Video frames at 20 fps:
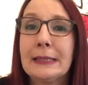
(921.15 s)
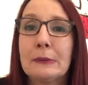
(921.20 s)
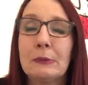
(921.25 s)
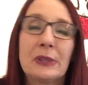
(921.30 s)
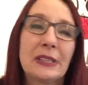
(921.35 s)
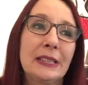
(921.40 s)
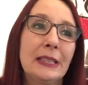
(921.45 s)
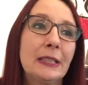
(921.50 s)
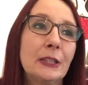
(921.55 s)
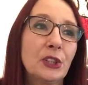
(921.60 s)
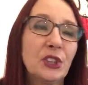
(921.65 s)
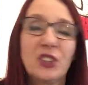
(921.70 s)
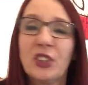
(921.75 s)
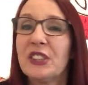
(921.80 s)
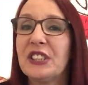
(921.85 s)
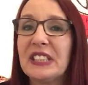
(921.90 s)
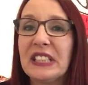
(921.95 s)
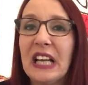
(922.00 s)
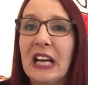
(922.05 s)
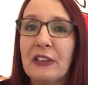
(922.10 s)
It was like
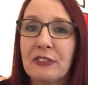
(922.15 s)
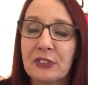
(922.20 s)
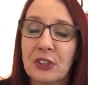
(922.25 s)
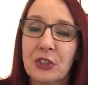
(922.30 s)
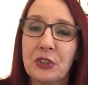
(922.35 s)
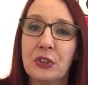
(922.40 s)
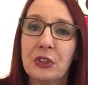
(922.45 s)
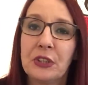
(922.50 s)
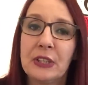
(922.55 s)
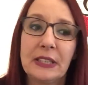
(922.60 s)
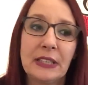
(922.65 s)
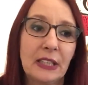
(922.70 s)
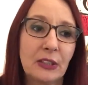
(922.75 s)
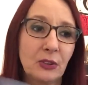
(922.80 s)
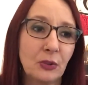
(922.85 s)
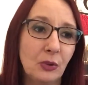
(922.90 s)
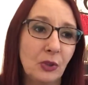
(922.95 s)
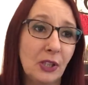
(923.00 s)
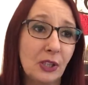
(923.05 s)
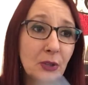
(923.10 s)
Sunday afternoon, and I
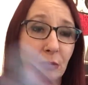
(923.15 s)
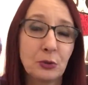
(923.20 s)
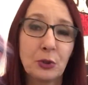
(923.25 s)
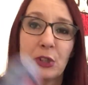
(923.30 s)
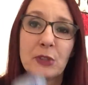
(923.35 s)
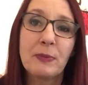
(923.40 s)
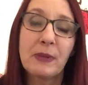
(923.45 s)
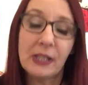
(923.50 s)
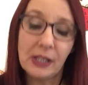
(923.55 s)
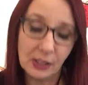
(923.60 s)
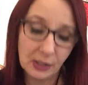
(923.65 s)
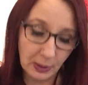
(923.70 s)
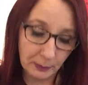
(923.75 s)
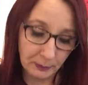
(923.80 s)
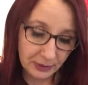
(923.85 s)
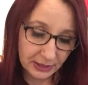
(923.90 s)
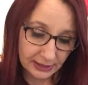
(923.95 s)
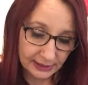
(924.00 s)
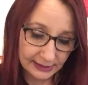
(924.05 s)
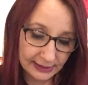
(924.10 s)
thought I could just make a
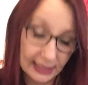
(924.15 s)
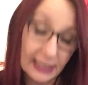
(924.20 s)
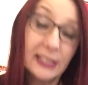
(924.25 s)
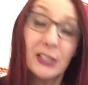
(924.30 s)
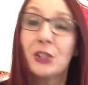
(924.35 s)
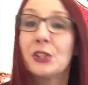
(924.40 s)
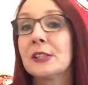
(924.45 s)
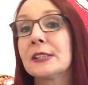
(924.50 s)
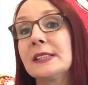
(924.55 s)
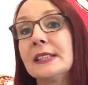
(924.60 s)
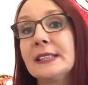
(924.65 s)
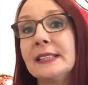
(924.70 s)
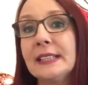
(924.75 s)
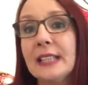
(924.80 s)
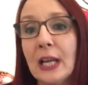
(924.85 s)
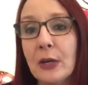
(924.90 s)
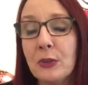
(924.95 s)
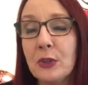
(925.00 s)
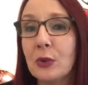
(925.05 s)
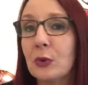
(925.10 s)
couple of sets just to see
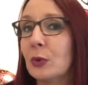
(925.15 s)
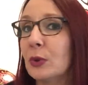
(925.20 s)
how they go.